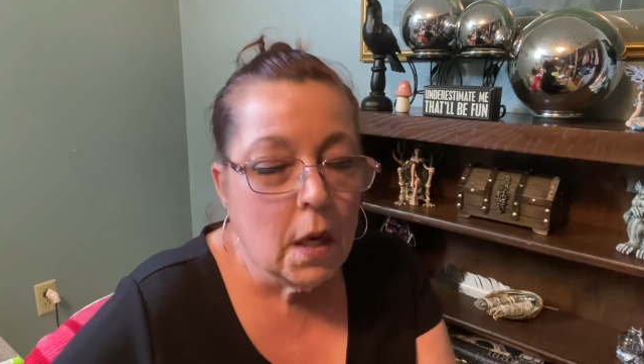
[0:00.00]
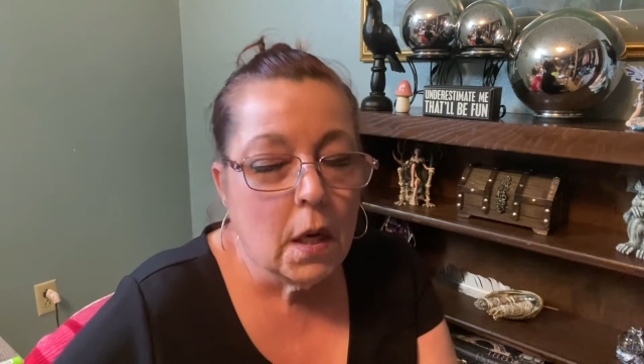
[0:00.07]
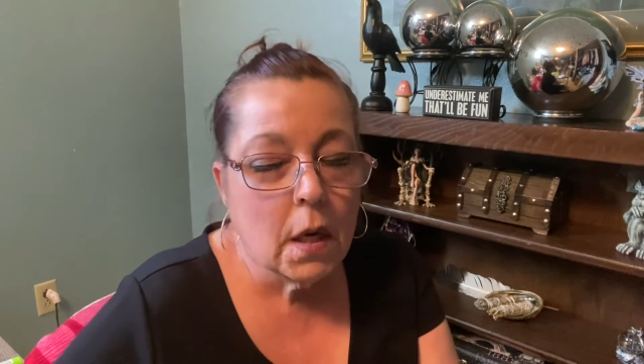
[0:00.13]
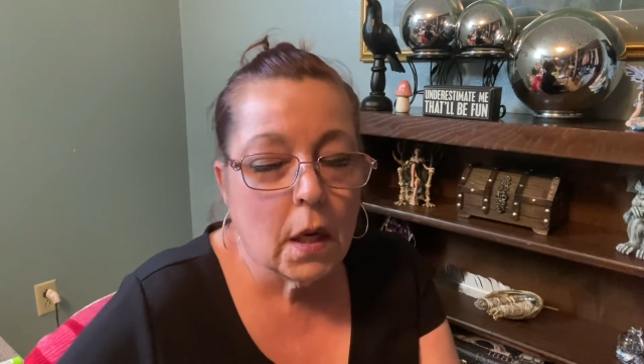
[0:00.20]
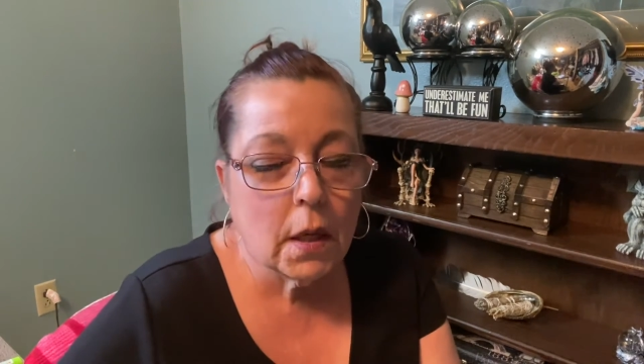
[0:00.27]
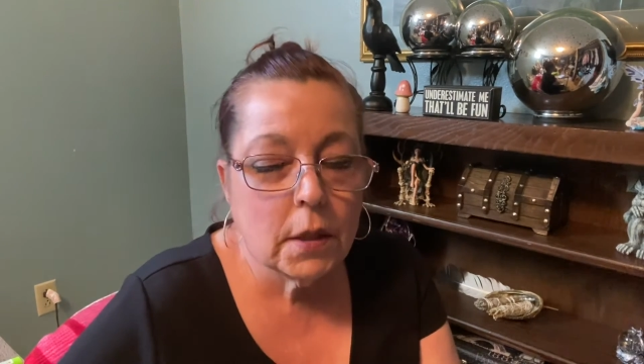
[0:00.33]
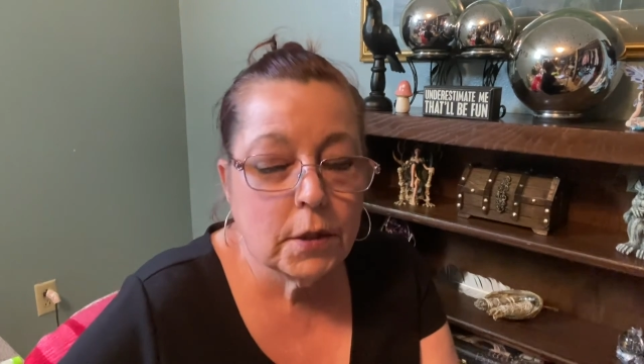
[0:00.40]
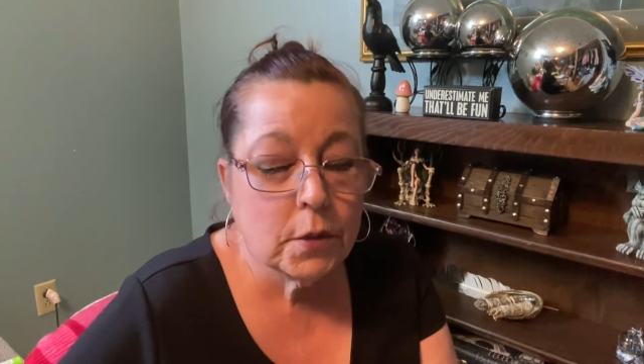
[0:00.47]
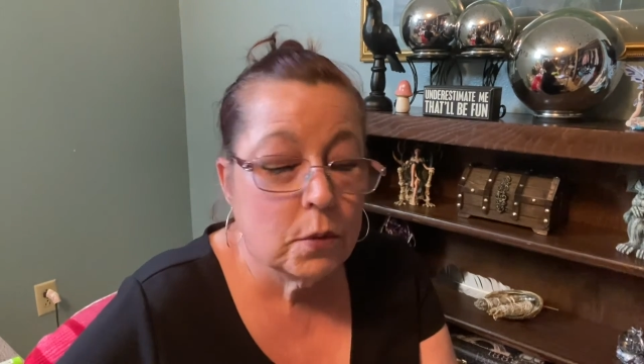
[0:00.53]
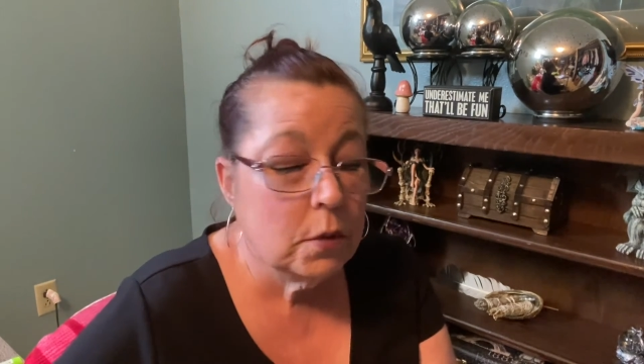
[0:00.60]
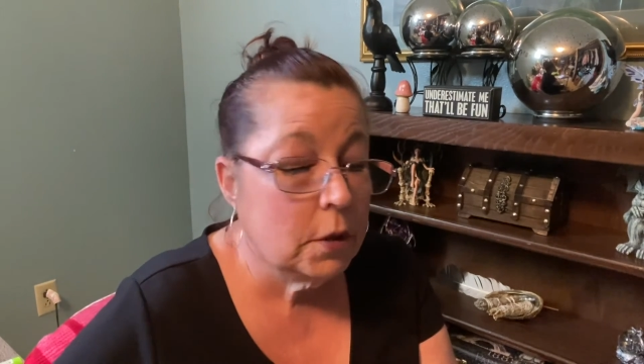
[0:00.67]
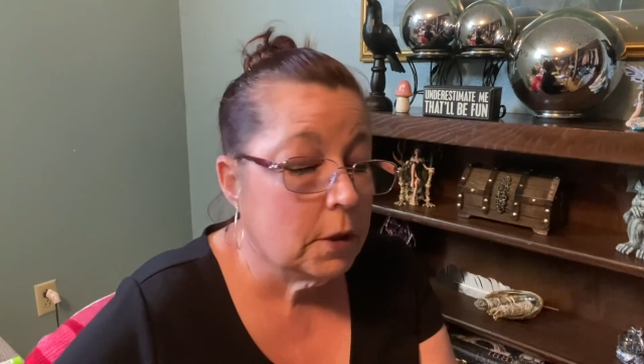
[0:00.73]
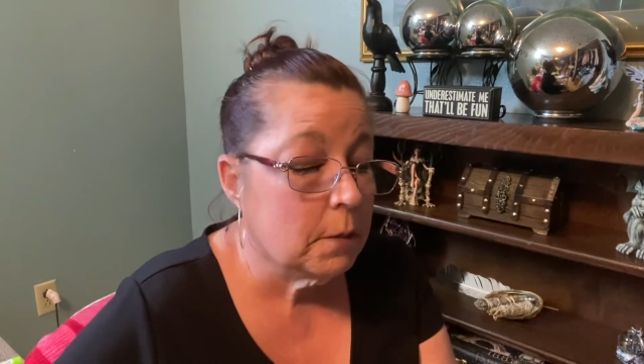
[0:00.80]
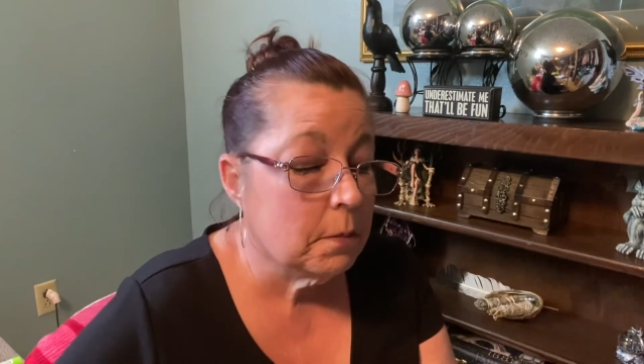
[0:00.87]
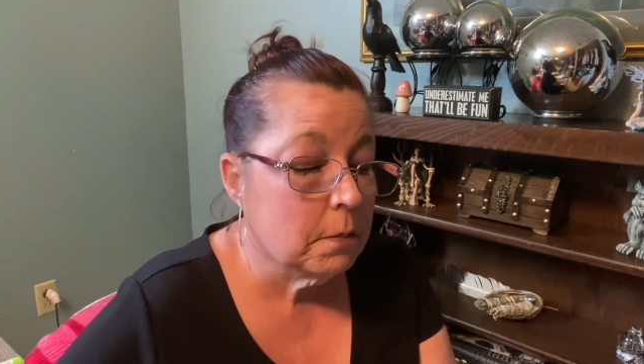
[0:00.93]
I told
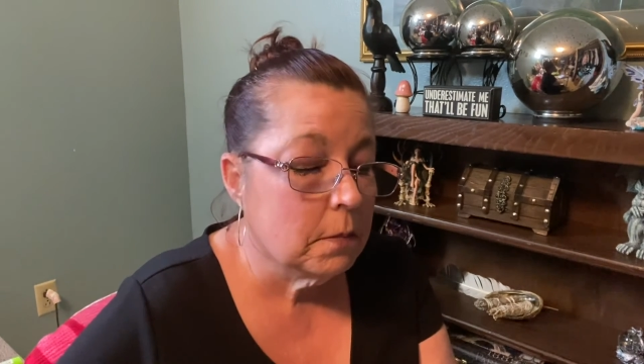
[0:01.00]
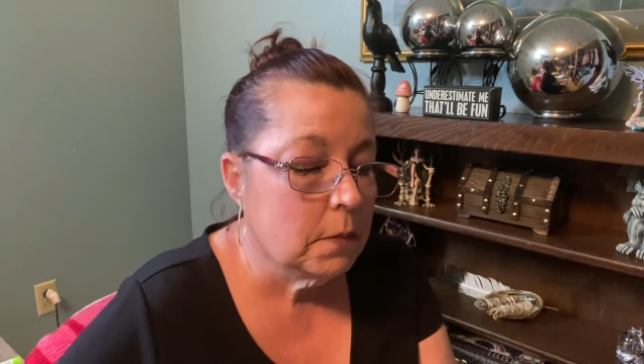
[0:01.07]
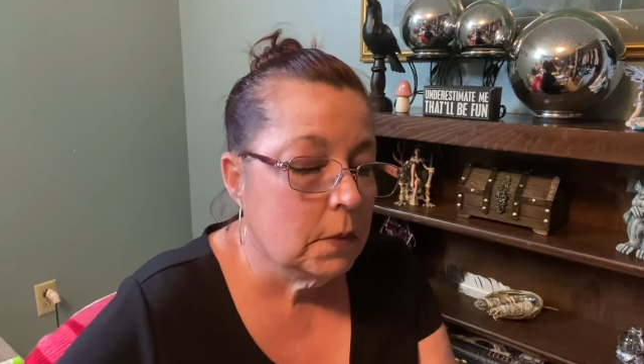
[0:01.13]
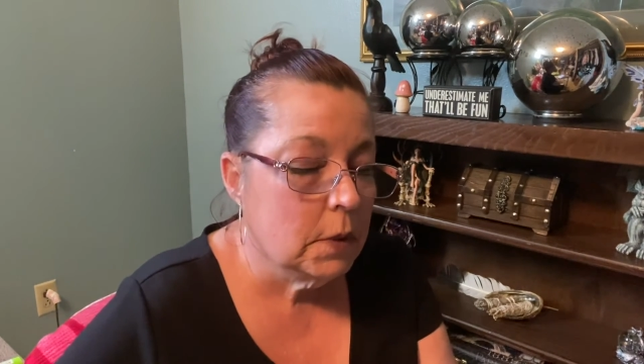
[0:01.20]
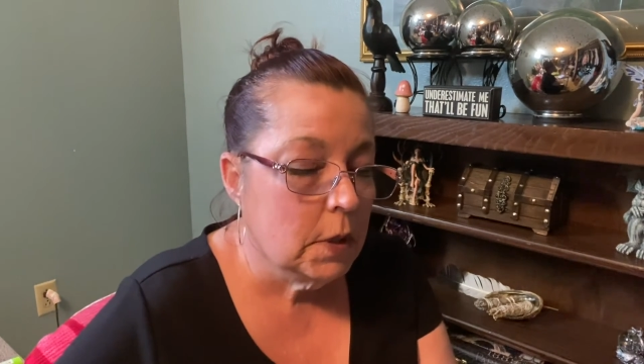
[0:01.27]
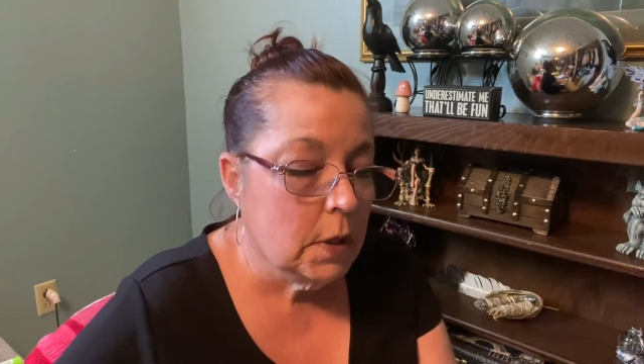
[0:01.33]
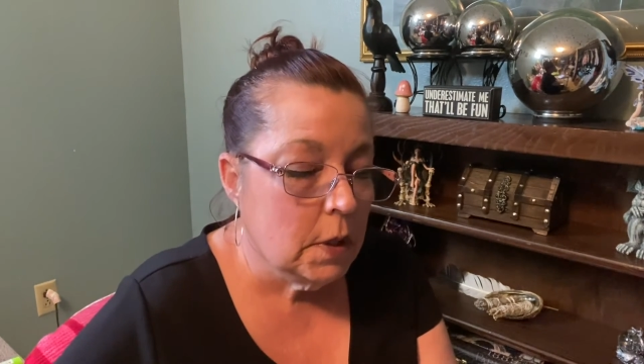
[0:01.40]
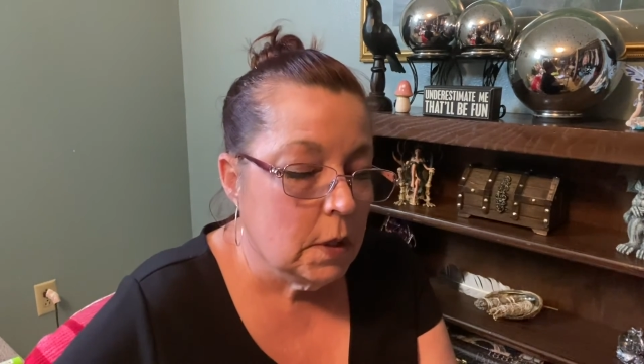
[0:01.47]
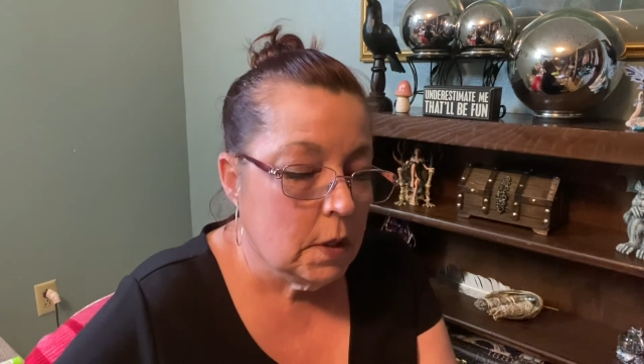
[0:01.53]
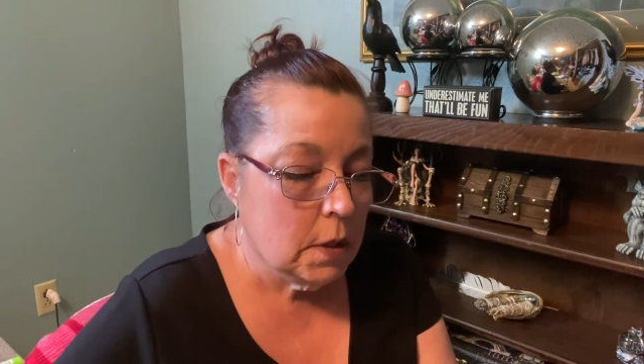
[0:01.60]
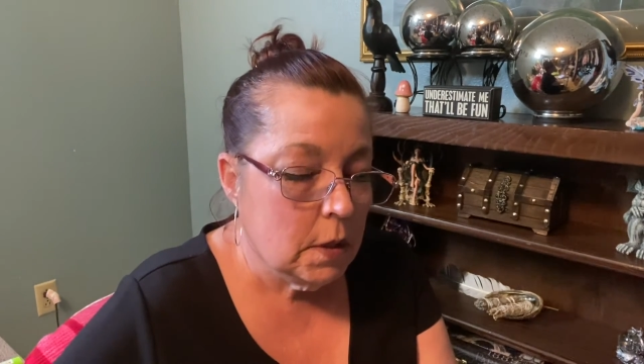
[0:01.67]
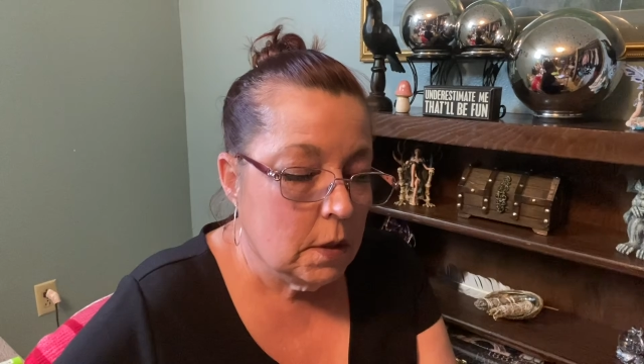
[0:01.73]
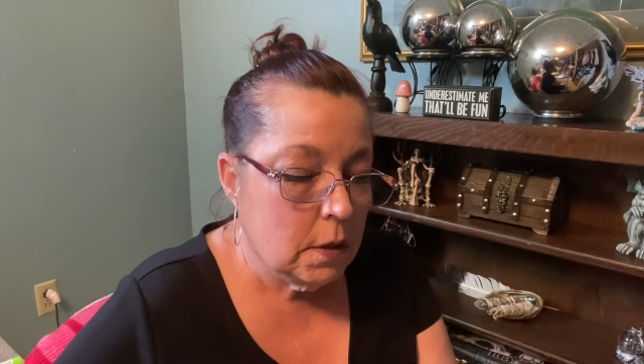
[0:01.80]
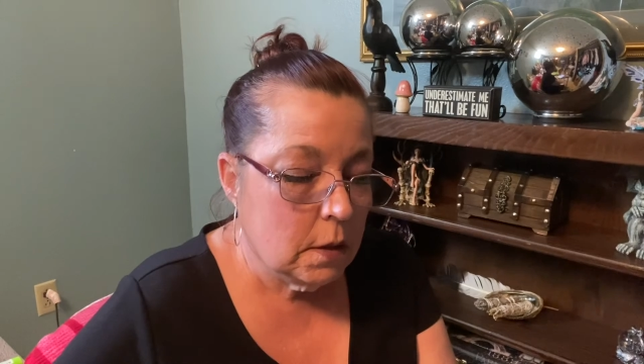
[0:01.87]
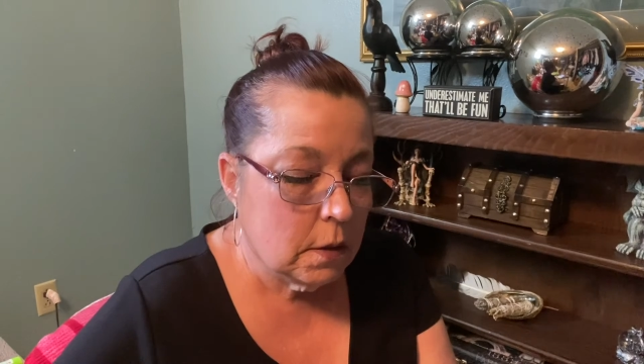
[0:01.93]
him
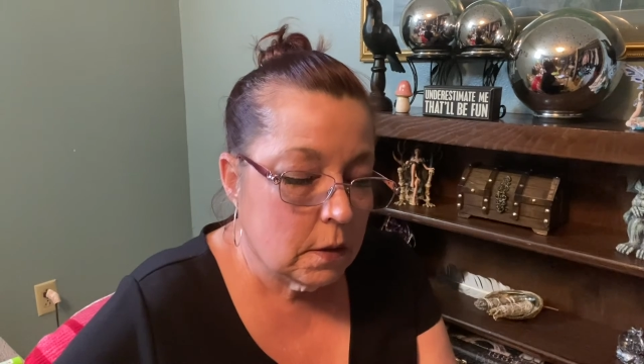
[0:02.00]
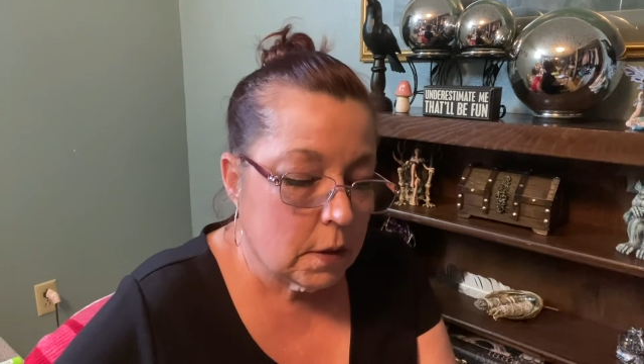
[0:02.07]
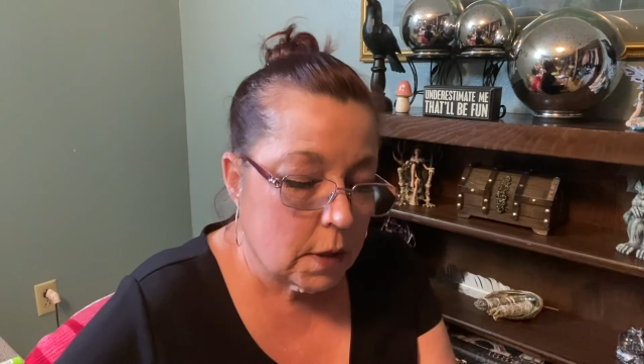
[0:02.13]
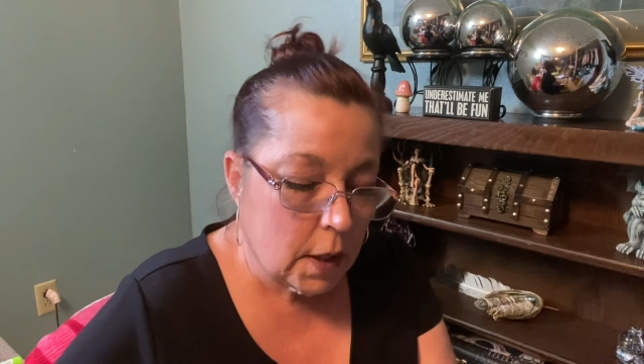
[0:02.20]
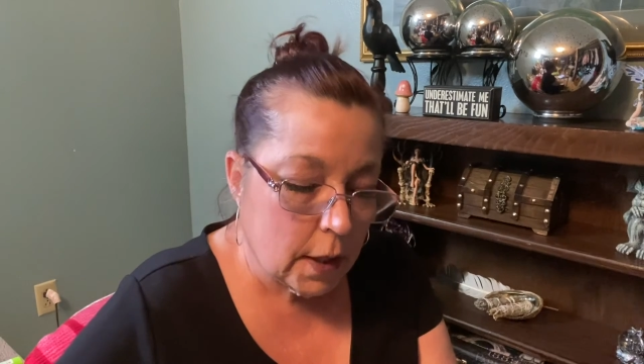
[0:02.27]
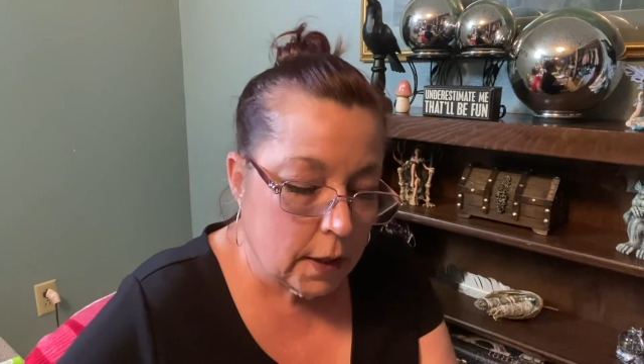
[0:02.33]
that I